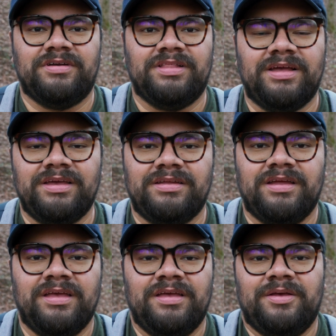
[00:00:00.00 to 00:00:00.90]
a light.
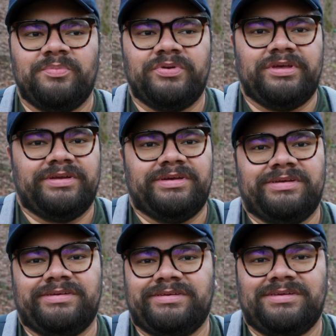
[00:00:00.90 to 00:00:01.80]
But
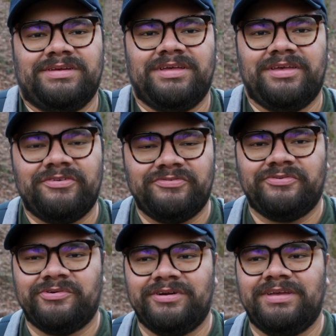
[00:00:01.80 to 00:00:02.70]

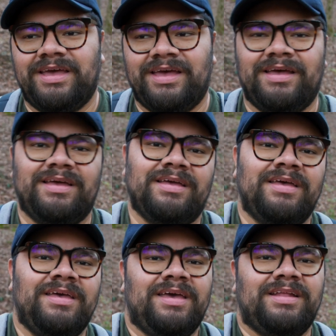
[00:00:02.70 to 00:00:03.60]
f4, yeah.
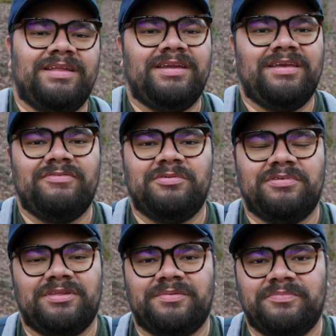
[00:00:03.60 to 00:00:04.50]
And then even
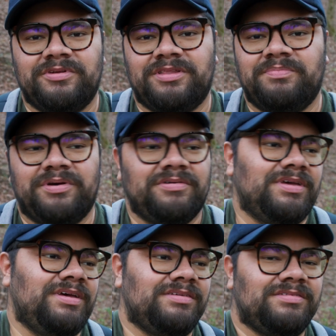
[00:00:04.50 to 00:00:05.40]
with the
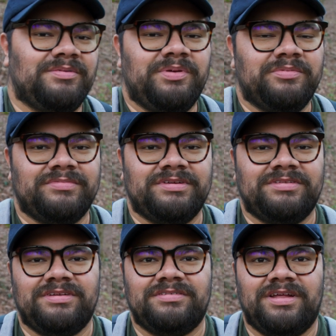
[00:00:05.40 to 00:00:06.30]
bokeh, some people might
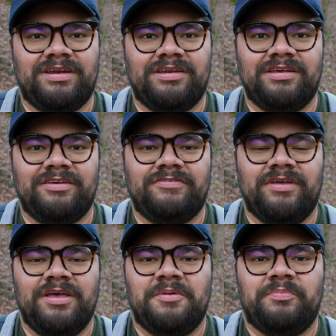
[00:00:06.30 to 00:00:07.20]
say it's not enough,
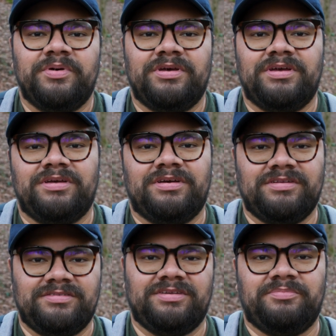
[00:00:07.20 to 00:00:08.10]
but
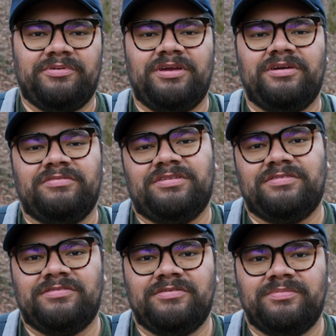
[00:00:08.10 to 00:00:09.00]
a tip right here with the
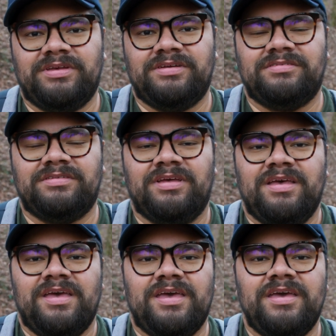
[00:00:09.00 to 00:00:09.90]
zoom lens,
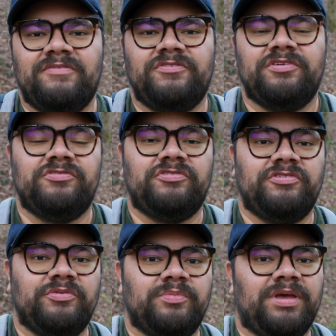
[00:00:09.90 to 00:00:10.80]
if you
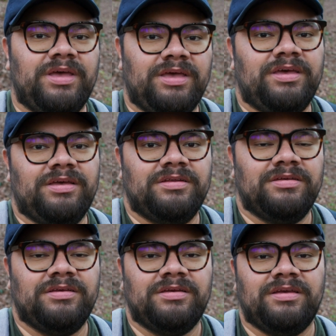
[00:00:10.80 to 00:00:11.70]
zoom in
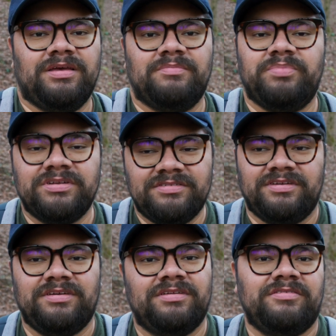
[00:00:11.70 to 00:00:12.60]
and punch
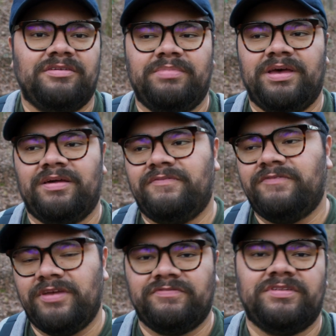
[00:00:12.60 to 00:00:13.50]
in to about
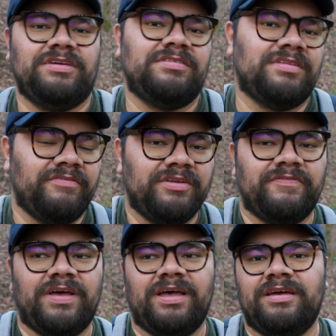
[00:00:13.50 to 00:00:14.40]
50,
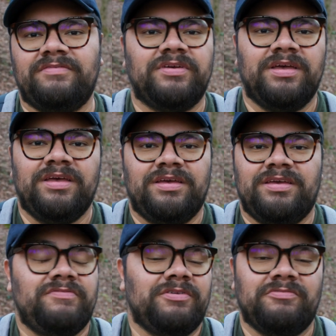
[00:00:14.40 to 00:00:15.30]
75,
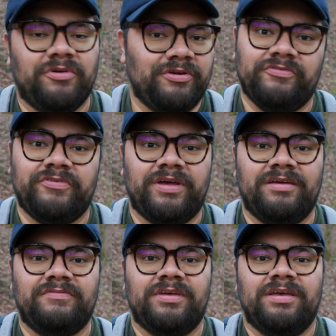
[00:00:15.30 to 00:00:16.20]
even
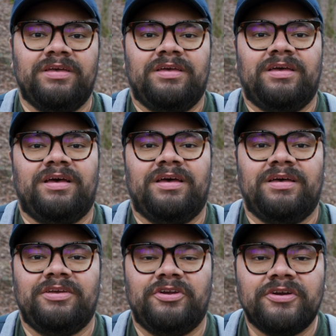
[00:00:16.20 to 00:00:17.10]
105,
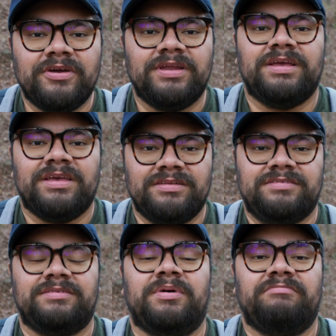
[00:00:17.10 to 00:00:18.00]
you're gonna get
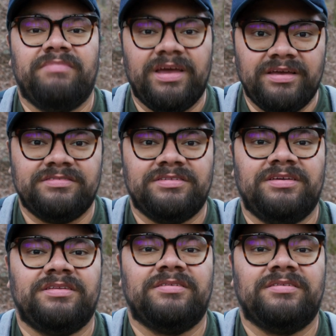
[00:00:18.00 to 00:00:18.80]
some amazing